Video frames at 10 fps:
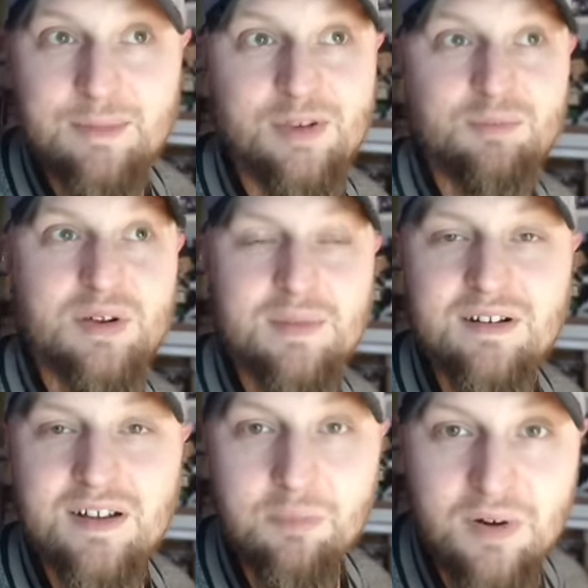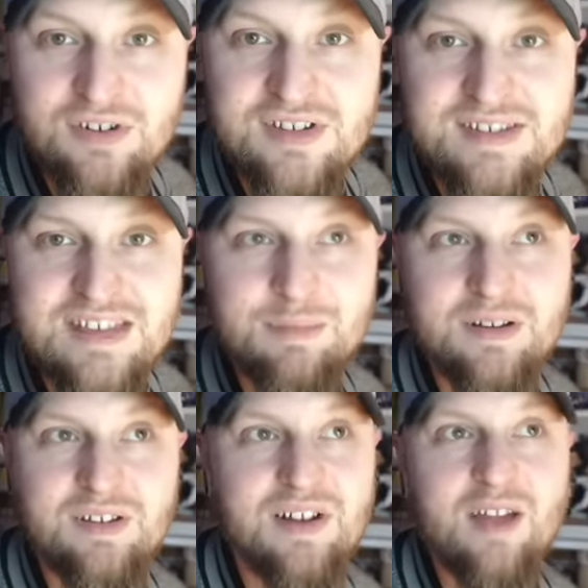You can put him there in an emergency,
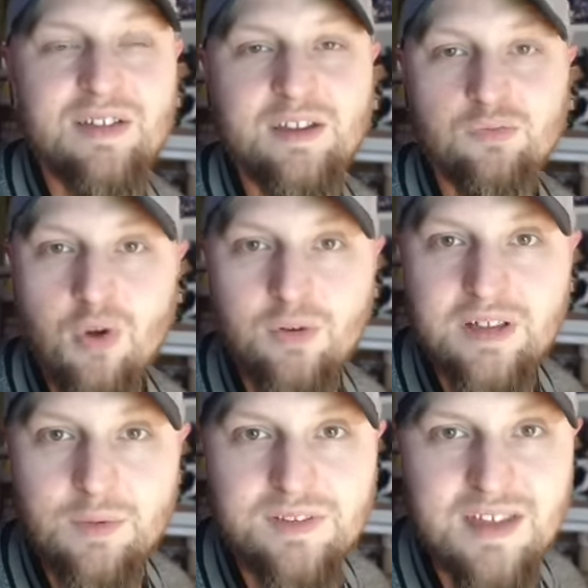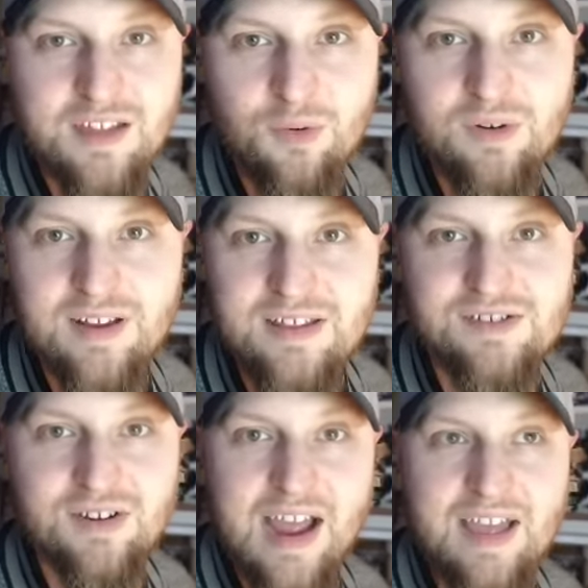but you're not like rolling with Nick Gordon as
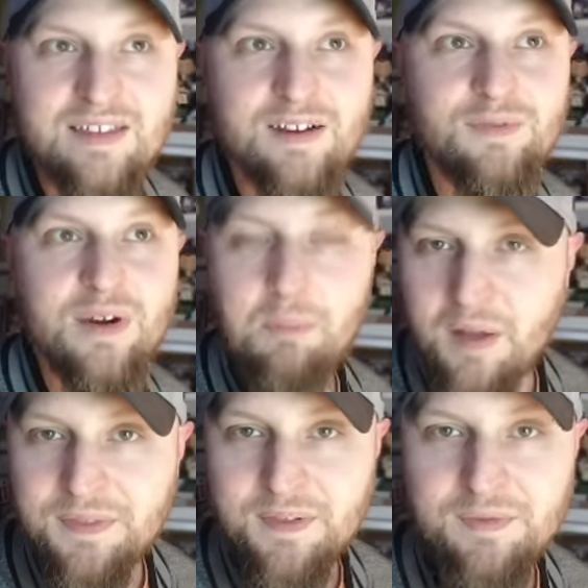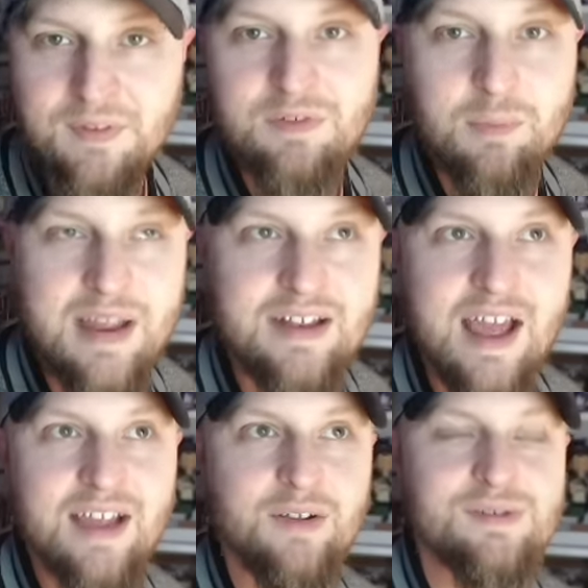your guy there for a month if, if your main
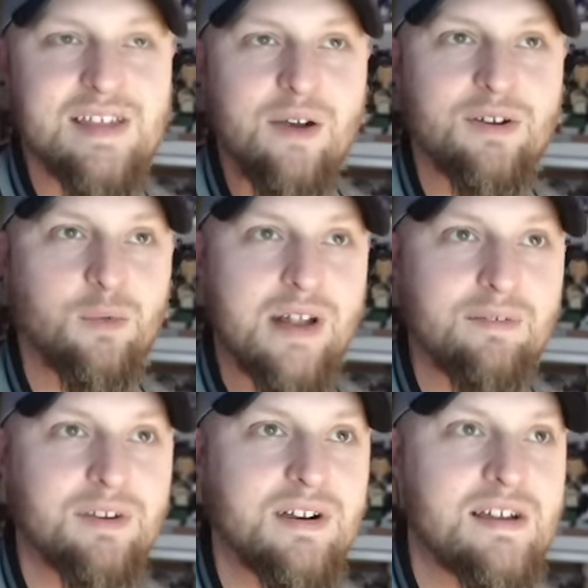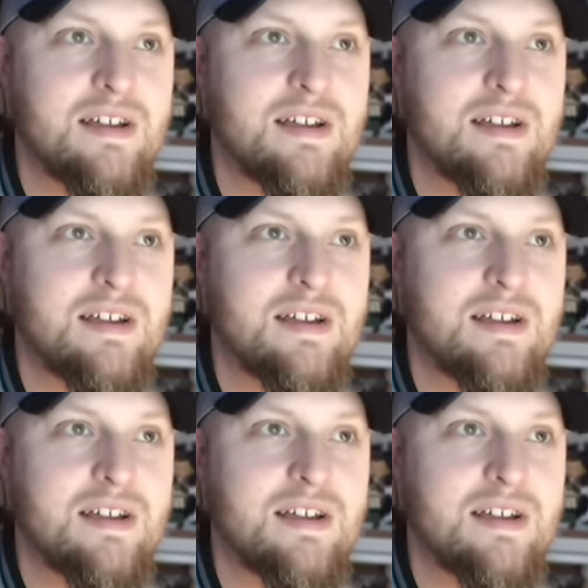guy goes down or whatever.